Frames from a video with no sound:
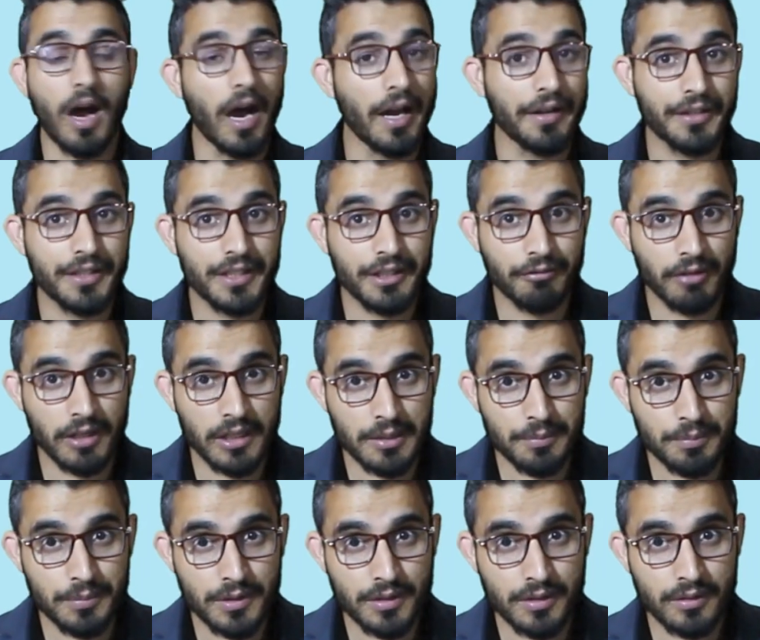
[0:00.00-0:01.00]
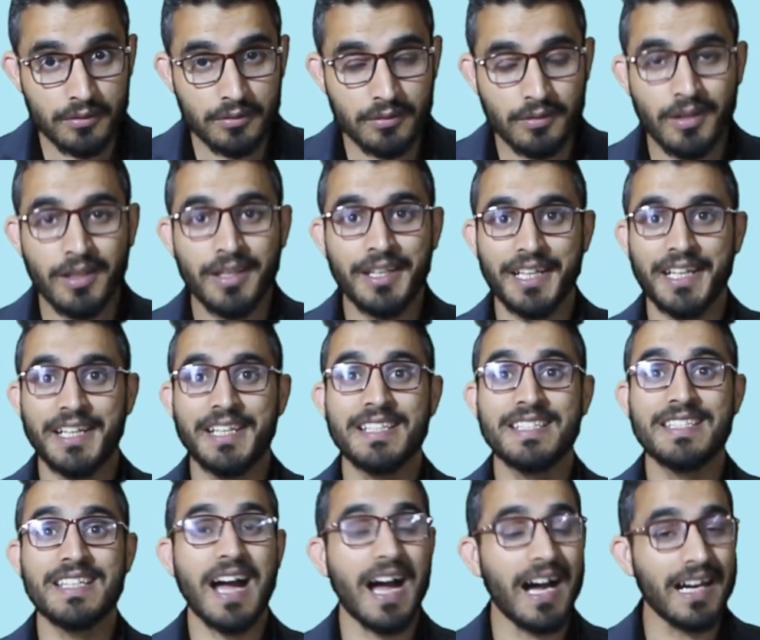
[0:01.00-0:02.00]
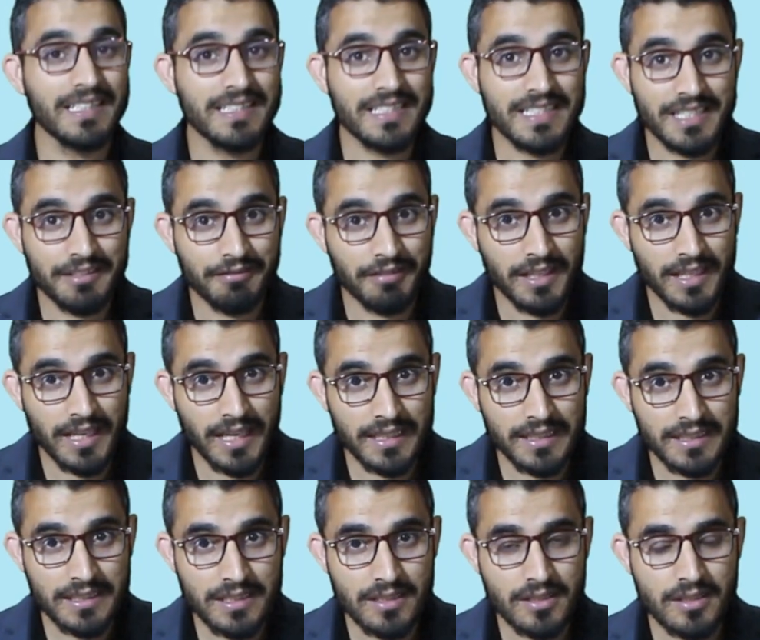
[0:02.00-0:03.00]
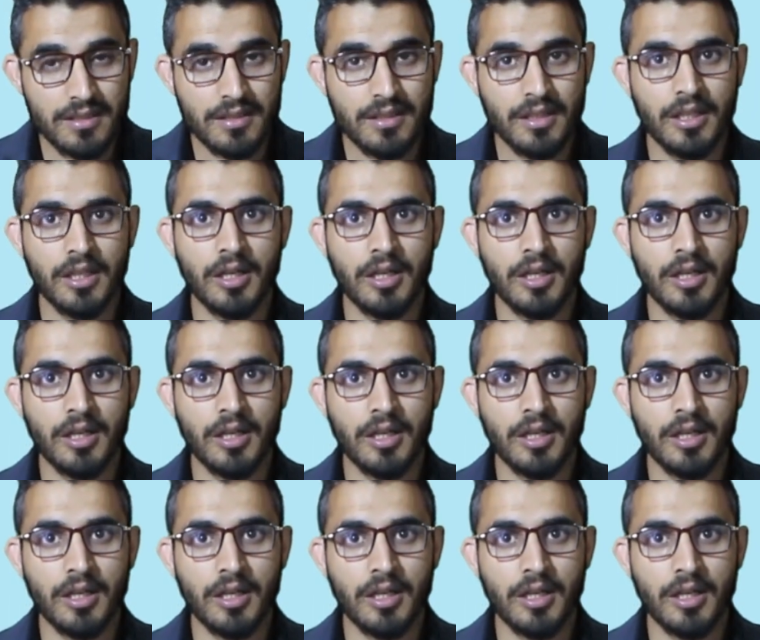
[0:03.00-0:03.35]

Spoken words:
underdeveloped, it is uncivilized,